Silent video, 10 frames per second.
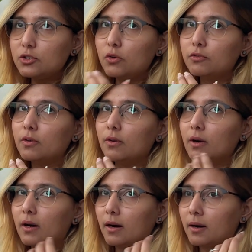you've
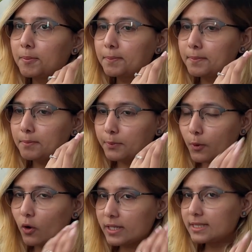uh,
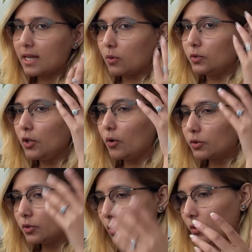broken down your
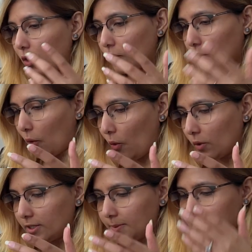your
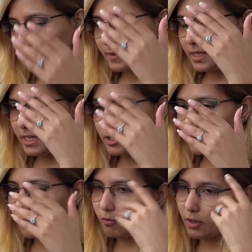code
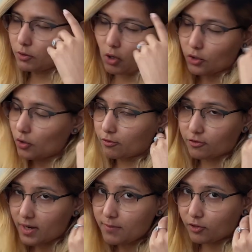into or your
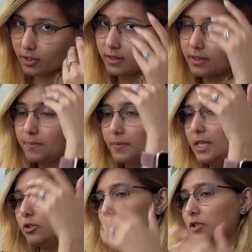framework
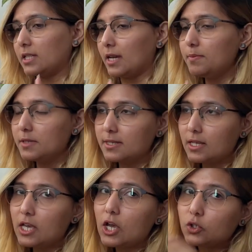into steps,
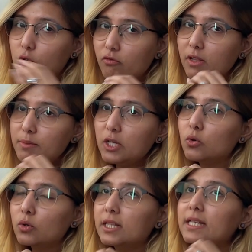you will be
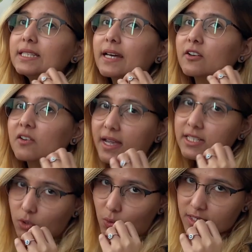googling the
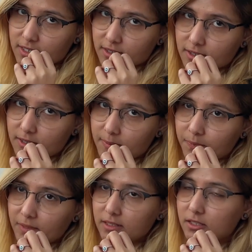right questions
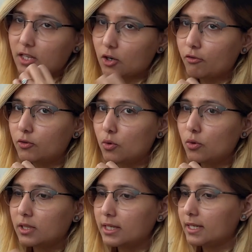instead of
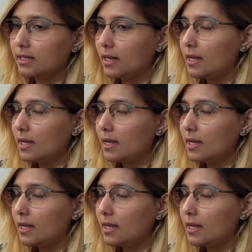googling